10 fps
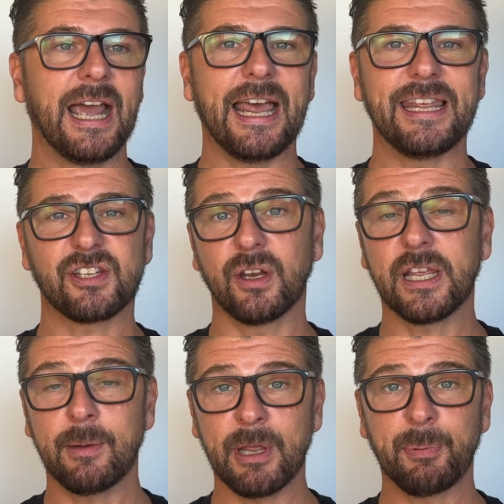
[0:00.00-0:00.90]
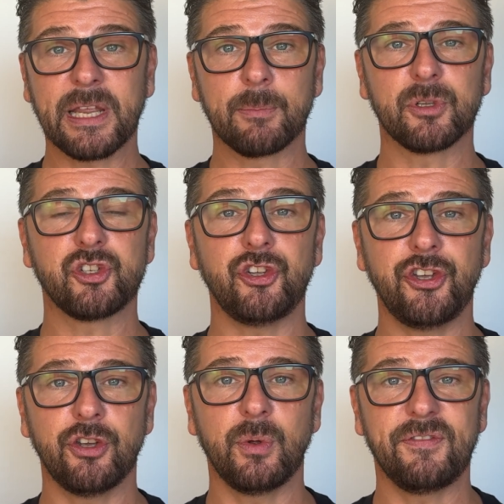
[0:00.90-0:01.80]
and it's only going to be applicable to
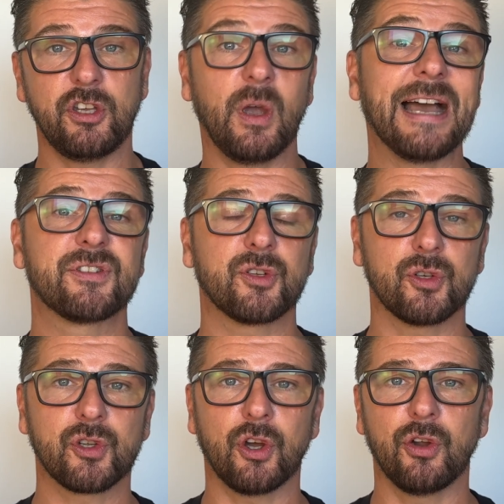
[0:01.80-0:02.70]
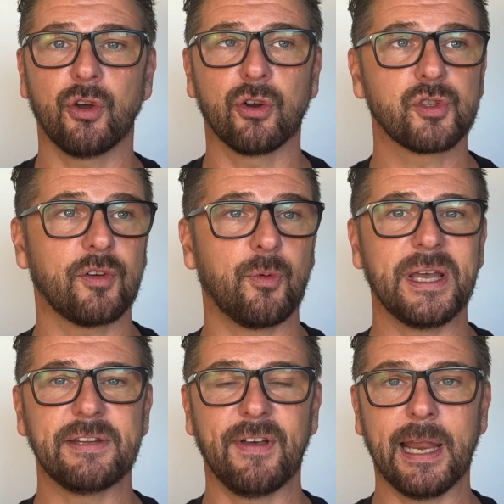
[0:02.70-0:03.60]
you if you have source code or software
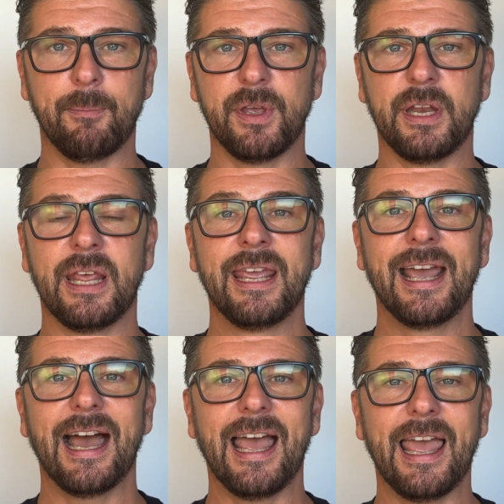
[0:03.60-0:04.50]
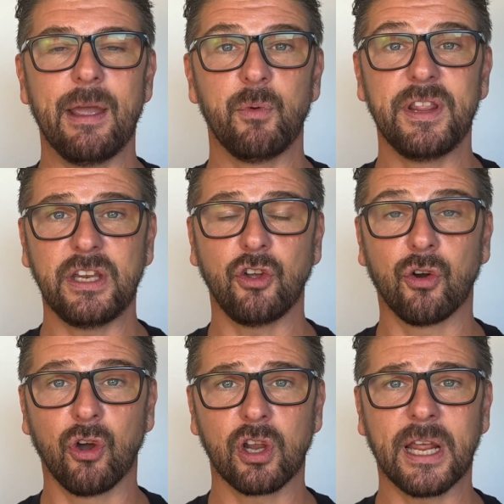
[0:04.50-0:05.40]
development within
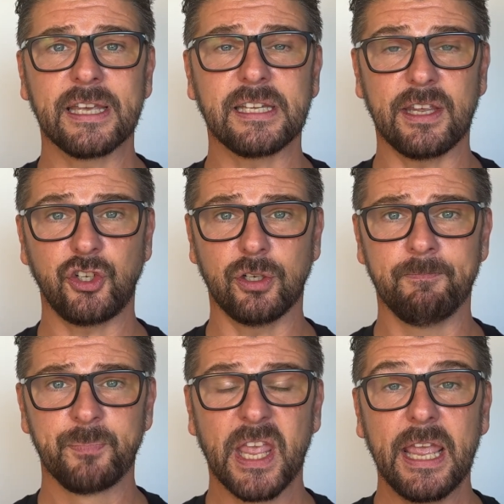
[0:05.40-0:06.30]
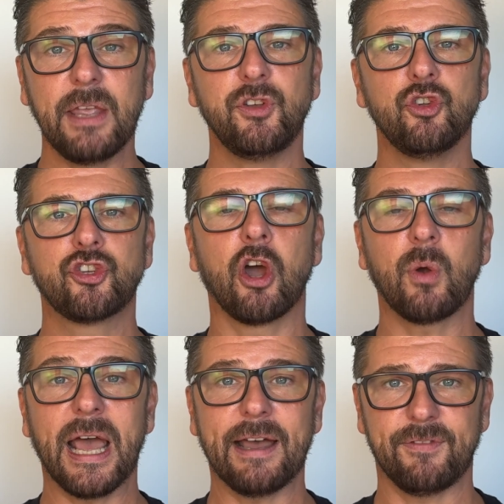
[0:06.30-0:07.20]
your organization. If you don't
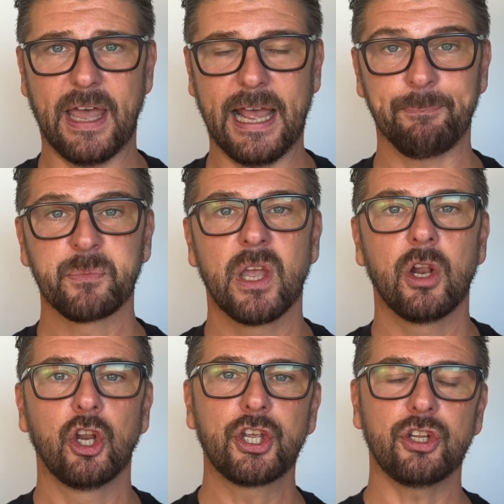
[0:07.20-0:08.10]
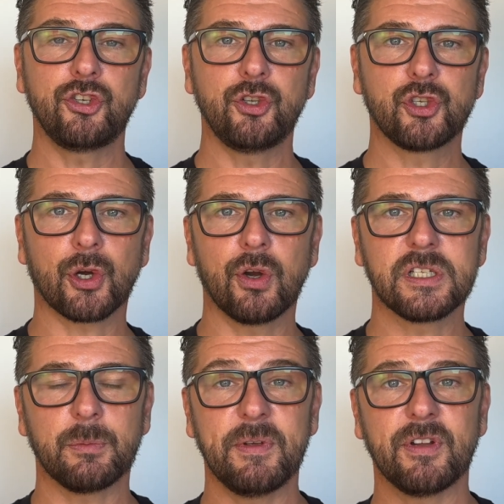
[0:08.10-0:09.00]
have that, look at the tutorials
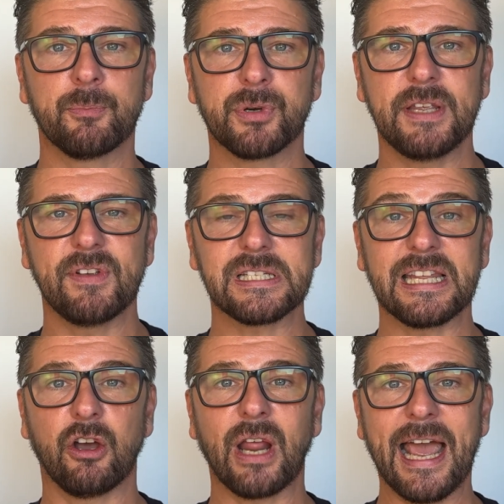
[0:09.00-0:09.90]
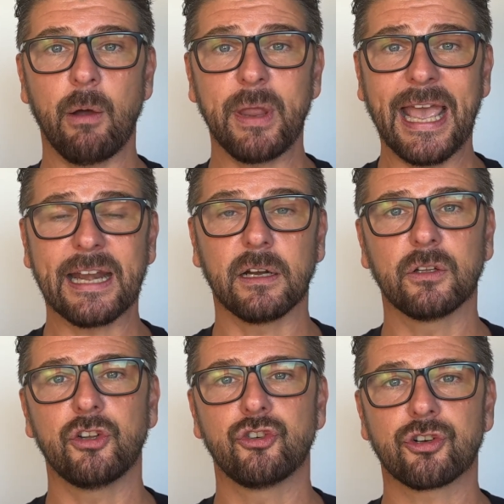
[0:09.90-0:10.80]
that we've done previously on how we handle
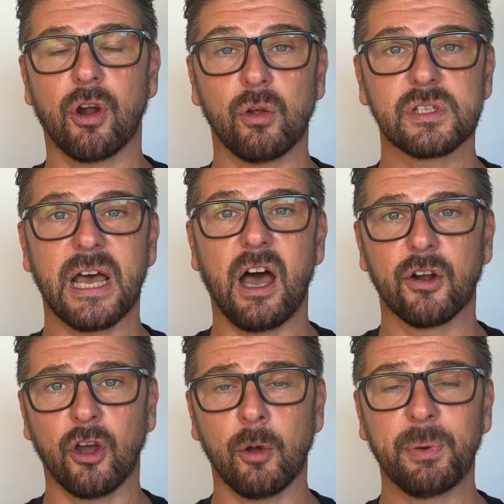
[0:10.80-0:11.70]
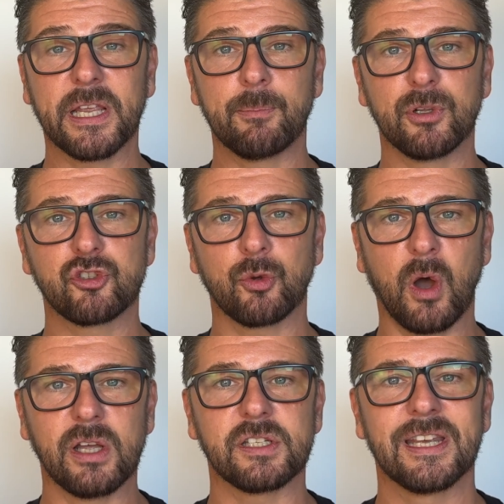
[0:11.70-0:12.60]
controls that are not applicable to
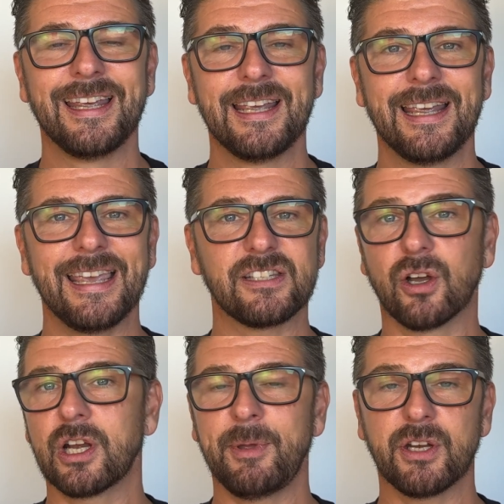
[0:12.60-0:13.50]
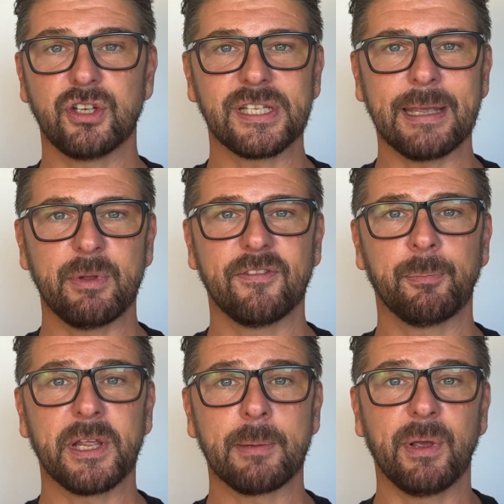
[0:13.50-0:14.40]
us. It's not going to be on your statement of
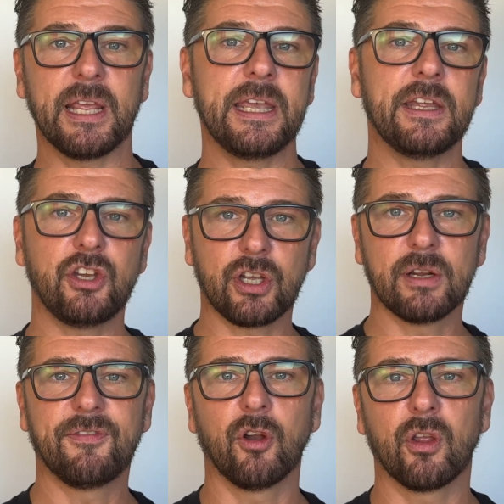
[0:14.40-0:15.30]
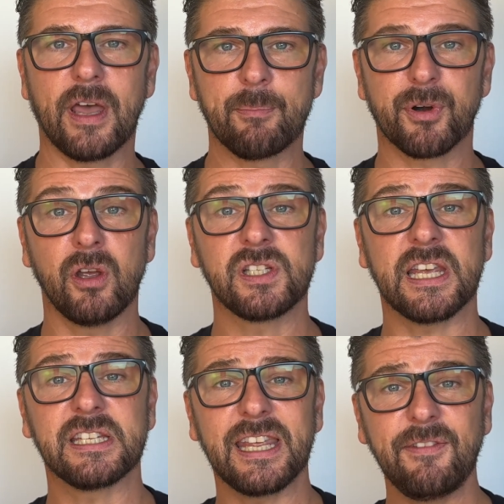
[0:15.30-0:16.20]
applicability, and you're going to follow that
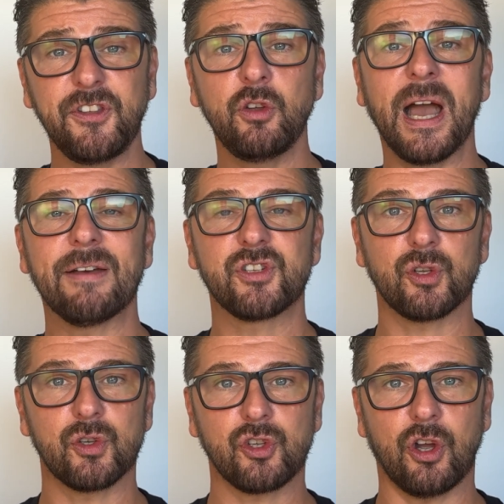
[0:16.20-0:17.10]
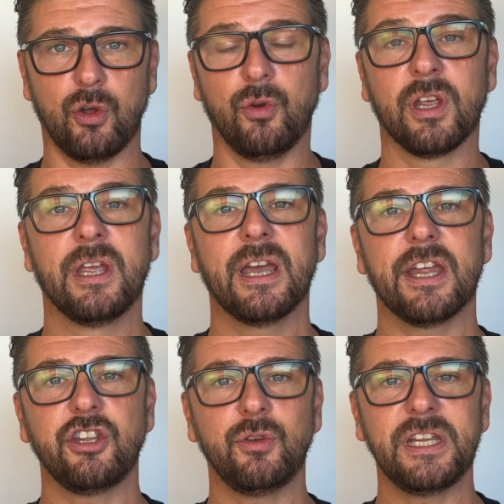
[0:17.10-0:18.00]
process. If you have source code
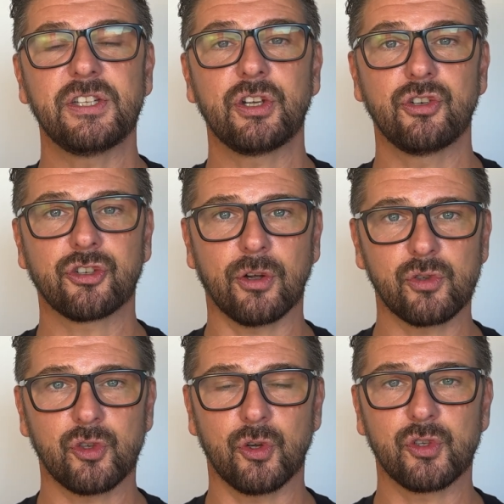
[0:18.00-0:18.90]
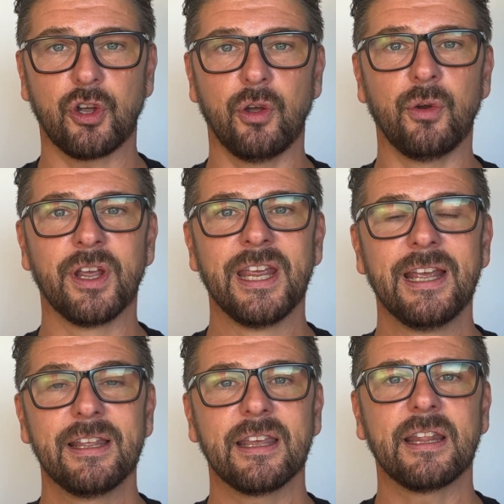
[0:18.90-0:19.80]
and you need to control source code,
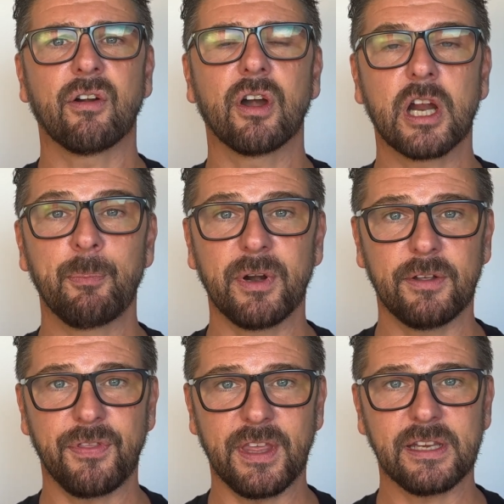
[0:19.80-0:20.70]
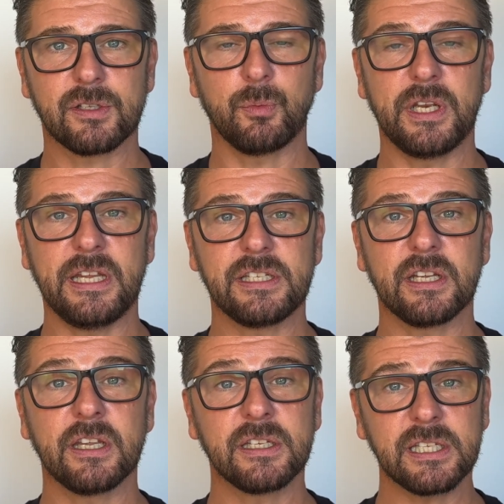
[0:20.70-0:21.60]
then there are a couple of things that we need to
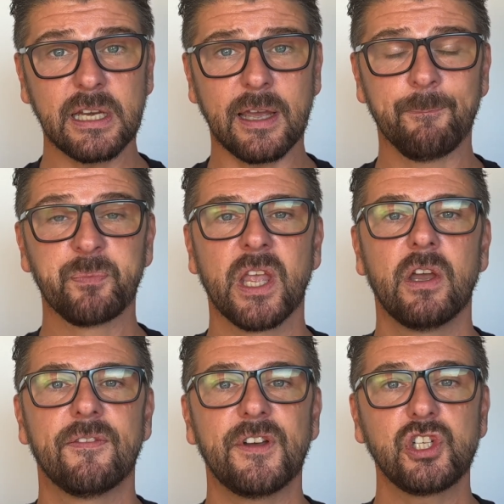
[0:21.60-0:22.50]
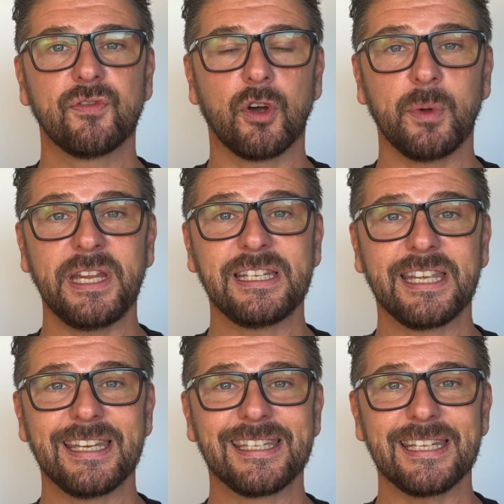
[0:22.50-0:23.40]
consider. First of all, we need to
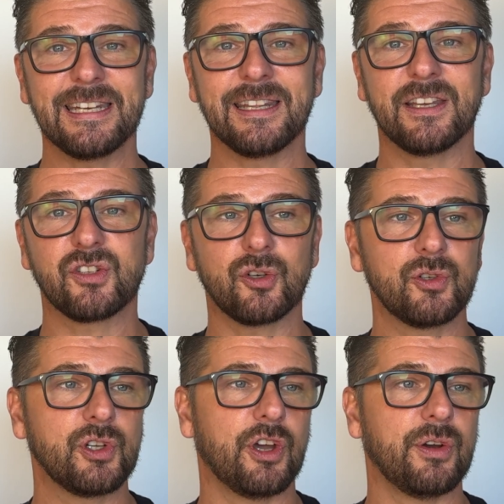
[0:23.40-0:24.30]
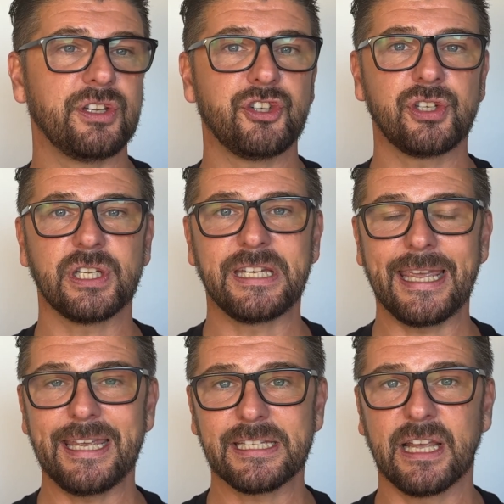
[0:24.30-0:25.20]
consider that source code is just a
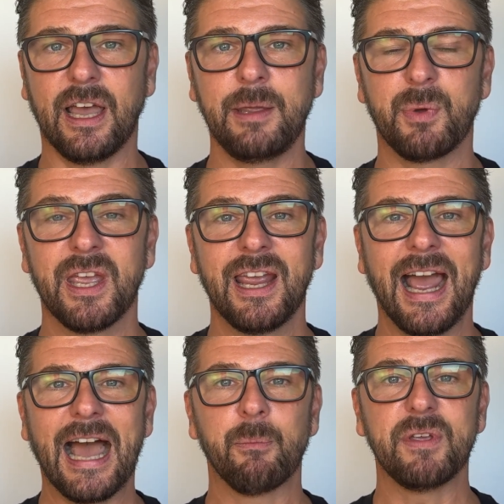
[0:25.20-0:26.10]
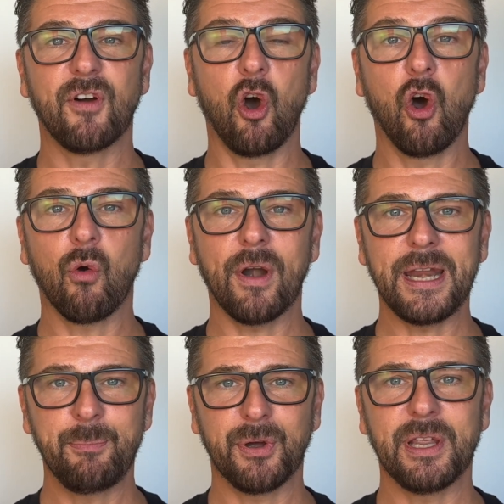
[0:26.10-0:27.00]
data type, and we've
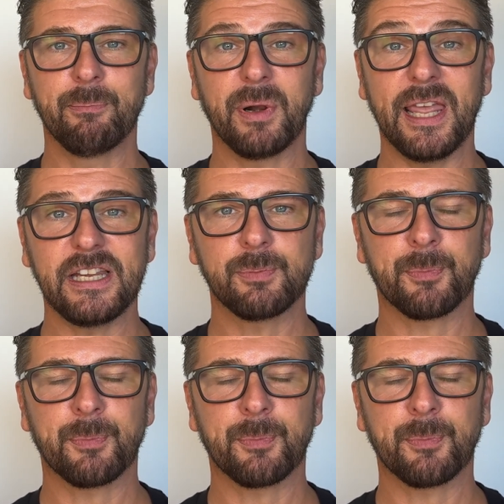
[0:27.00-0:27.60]
already put in place